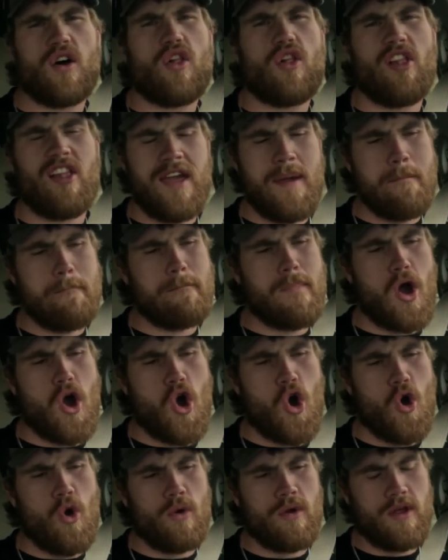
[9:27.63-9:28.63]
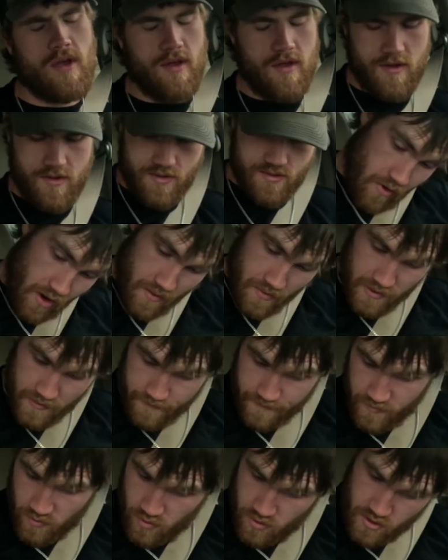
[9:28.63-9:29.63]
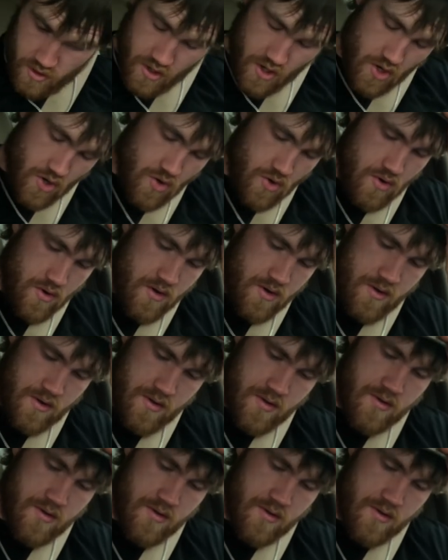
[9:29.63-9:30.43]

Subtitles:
limp mode. Probably a fuel code.